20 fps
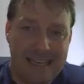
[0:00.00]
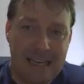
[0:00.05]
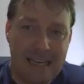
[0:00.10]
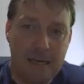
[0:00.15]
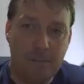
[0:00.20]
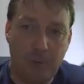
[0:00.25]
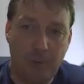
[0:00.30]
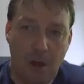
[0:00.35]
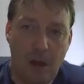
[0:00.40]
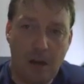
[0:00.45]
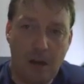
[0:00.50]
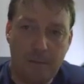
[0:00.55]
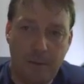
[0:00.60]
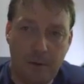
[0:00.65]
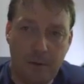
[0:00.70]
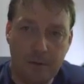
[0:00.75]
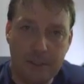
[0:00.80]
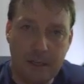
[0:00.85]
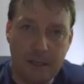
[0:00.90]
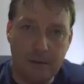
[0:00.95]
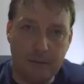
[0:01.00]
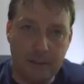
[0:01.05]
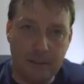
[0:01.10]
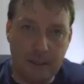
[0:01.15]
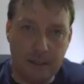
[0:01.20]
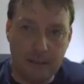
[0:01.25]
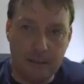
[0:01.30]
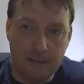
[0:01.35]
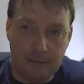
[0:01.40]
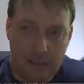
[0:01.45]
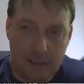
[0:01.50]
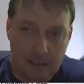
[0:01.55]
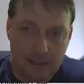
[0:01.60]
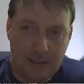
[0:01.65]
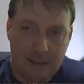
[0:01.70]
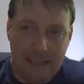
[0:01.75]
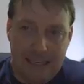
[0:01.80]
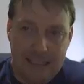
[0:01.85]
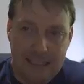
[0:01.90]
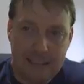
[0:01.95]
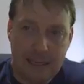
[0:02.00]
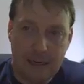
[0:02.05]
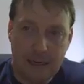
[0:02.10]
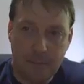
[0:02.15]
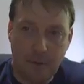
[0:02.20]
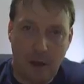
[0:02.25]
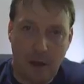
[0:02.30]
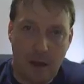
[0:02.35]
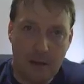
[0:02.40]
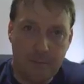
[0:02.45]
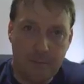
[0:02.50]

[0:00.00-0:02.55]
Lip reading: get a blog post out there. At least get a blog